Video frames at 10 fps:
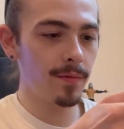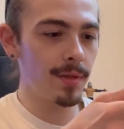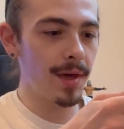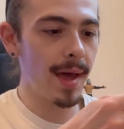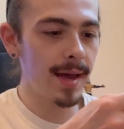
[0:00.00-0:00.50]

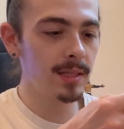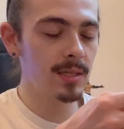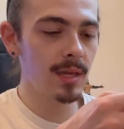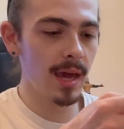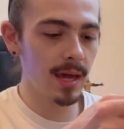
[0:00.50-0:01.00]
the head
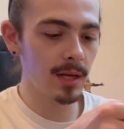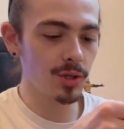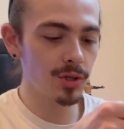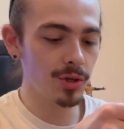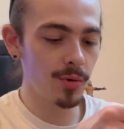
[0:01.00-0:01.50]
scan
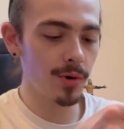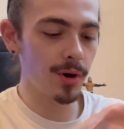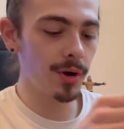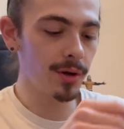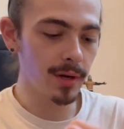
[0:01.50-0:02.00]
is so
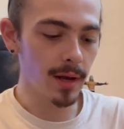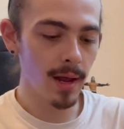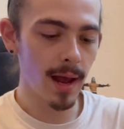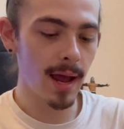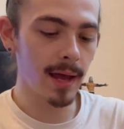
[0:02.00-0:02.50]
good
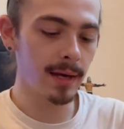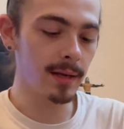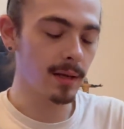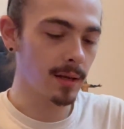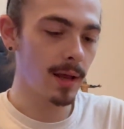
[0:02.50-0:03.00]

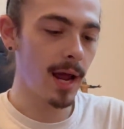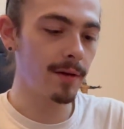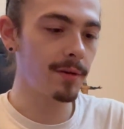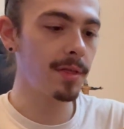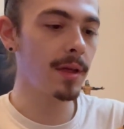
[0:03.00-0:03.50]
and
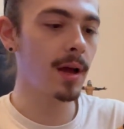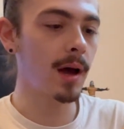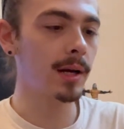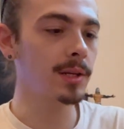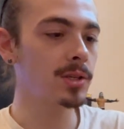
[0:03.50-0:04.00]
everything
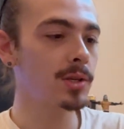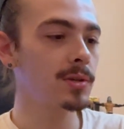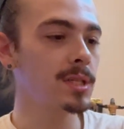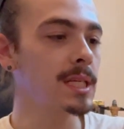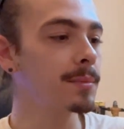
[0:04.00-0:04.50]
on it is so
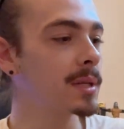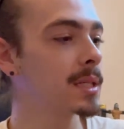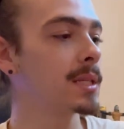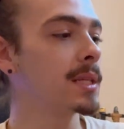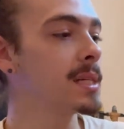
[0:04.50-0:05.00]

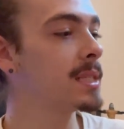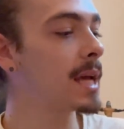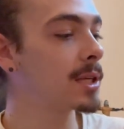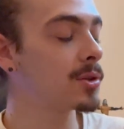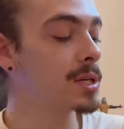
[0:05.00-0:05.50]
seamless and the
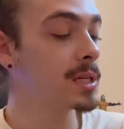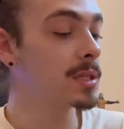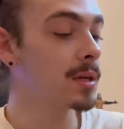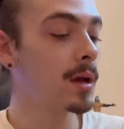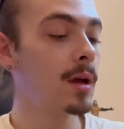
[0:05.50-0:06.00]
accessories